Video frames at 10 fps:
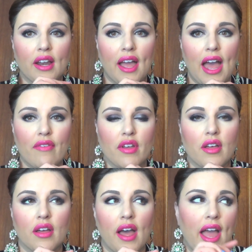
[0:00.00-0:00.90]

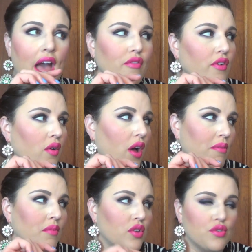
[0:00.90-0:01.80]

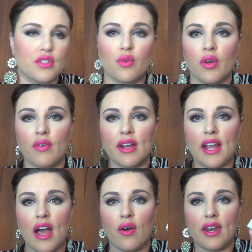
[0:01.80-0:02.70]
I'm using one right
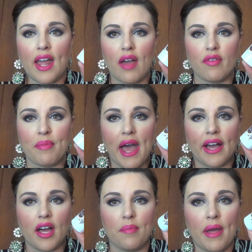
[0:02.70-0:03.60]
now, and I have a
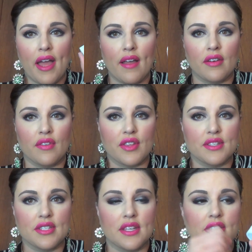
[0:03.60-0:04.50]
backup, and
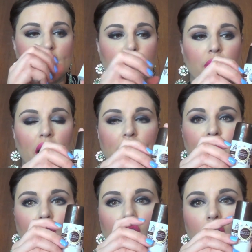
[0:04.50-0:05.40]
this is by
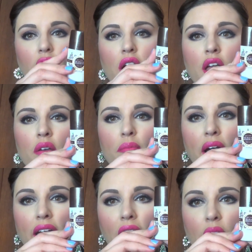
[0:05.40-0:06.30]
far
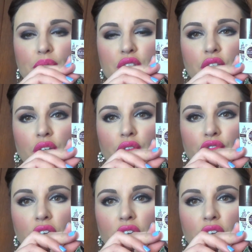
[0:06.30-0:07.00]
my absolute